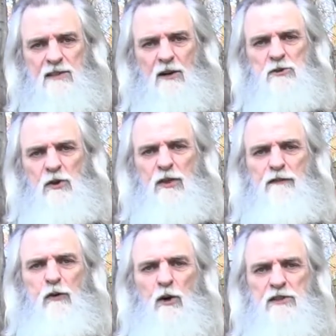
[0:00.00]
Those are the
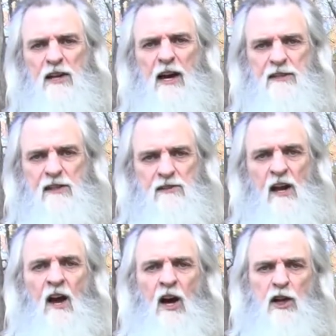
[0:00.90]
4 sizes.
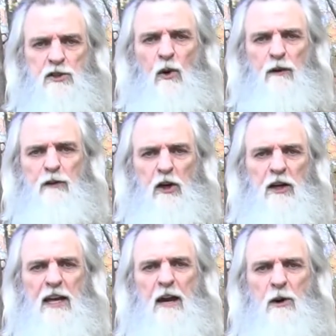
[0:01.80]
So if you're going
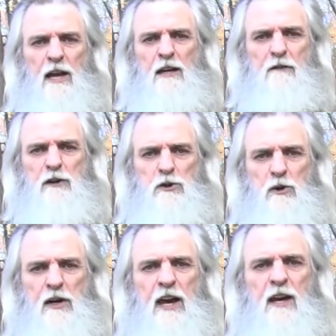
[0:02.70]
to carry individual
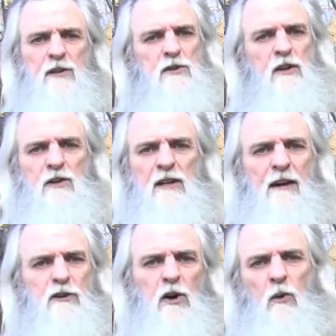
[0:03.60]
keys, you
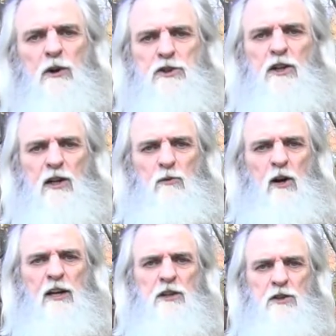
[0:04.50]
never know what you're going to
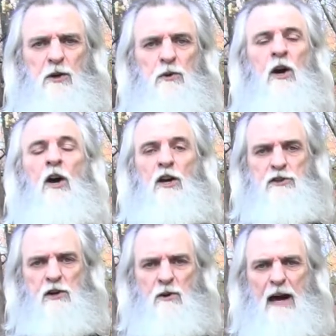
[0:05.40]
run into,
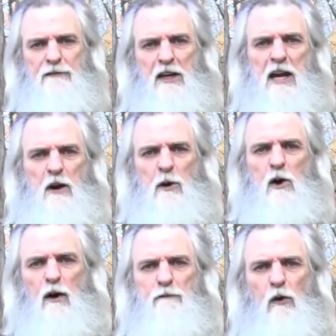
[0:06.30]
so you have to carry
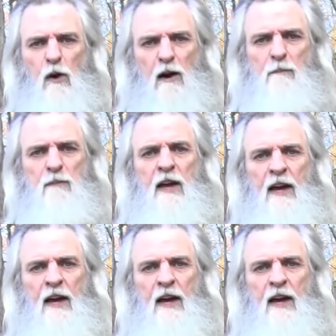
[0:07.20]
all 4 of them.